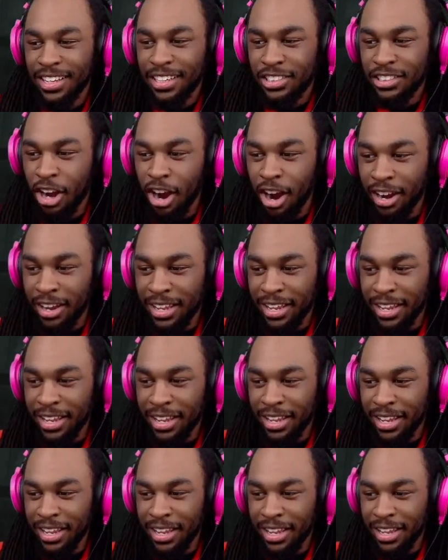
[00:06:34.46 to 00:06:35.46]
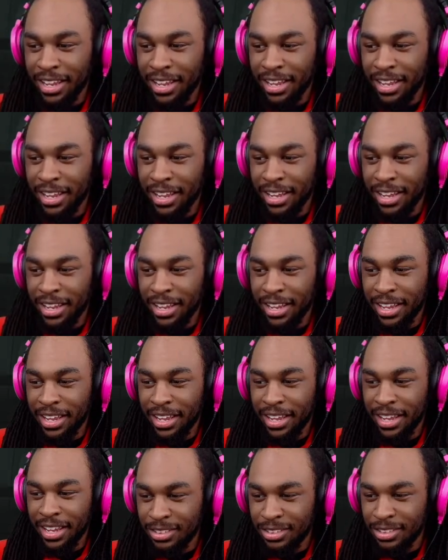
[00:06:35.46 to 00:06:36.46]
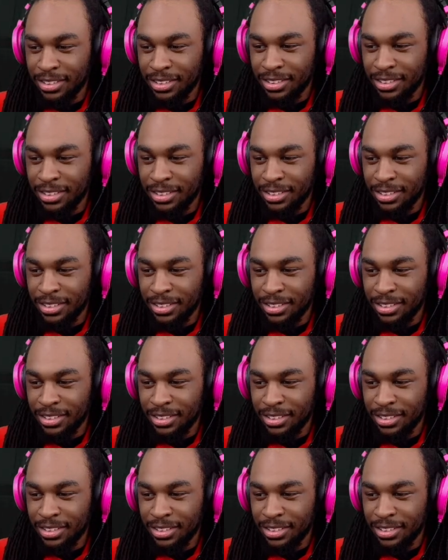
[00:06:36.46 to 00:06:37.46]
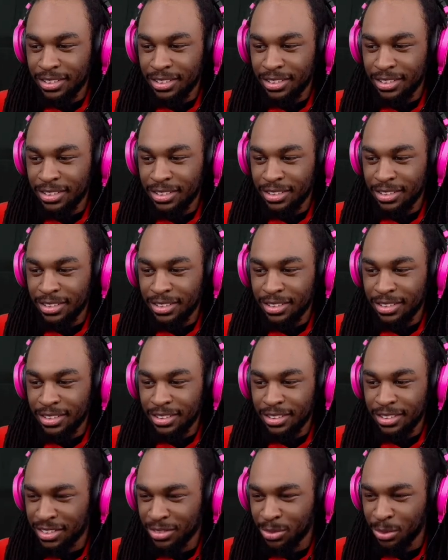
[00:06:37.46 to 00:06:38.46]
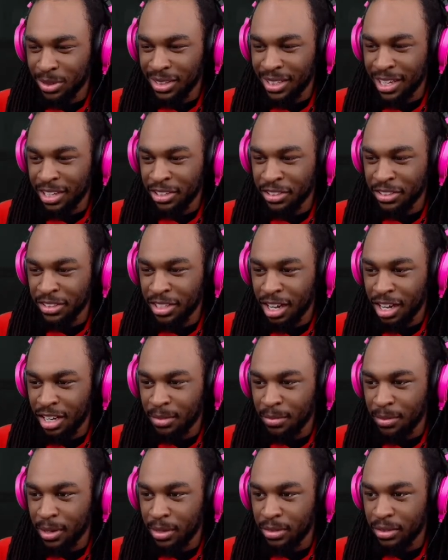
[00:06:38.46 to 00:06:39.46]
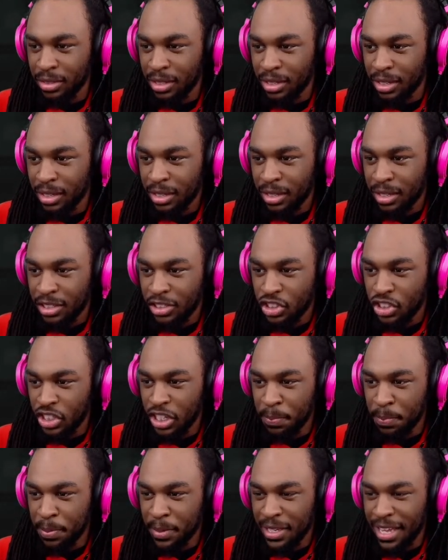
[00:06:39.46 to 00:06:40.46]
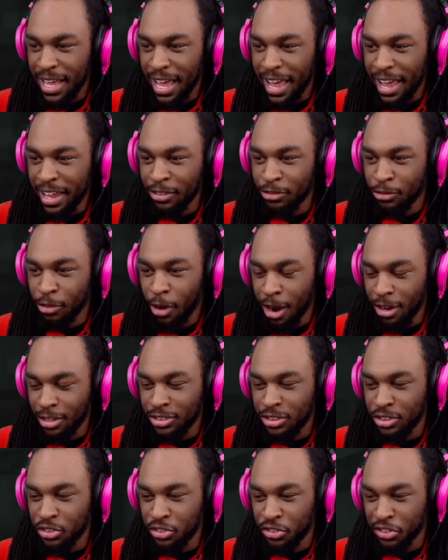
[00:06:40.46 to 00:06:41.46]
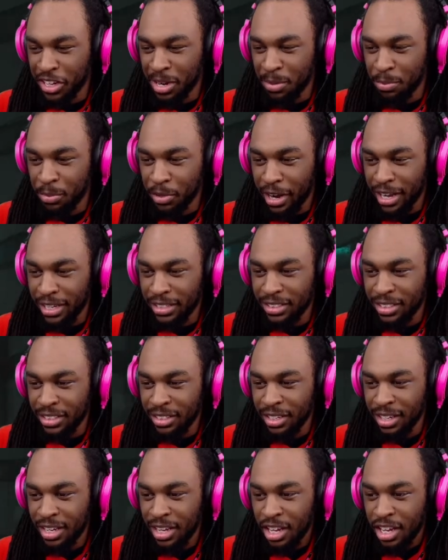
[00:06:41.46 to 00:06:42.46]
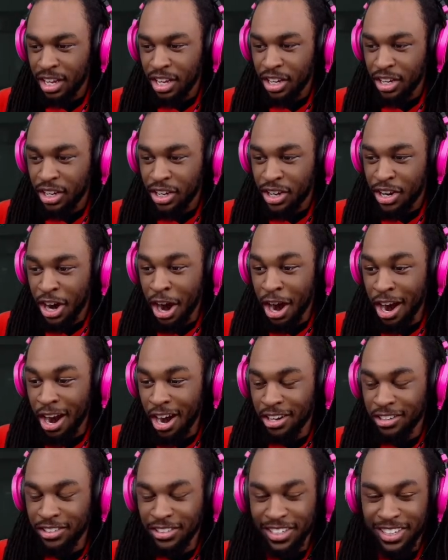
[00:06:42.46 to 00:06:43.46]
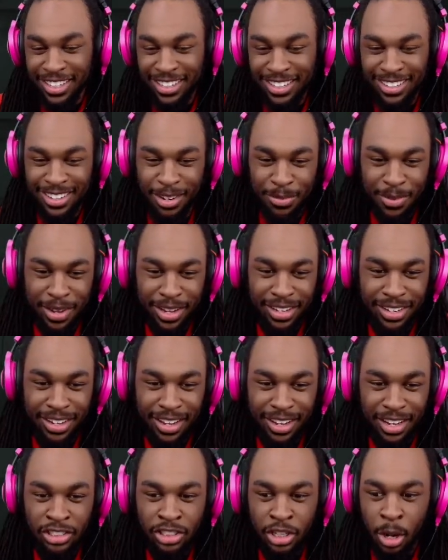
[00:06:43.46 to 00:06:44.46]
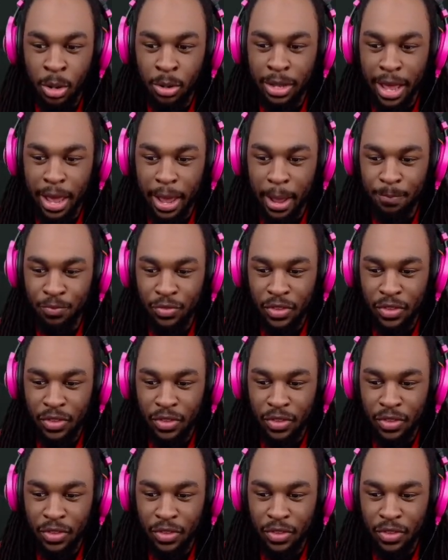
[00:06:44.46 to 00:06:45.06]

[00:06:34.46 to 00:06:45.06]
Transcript: Target and Tarjay? What the who the fuck's this what the hell are you talking about? GPA? Wrong stream, Brandon. Curry. Oh my gosh. Okay.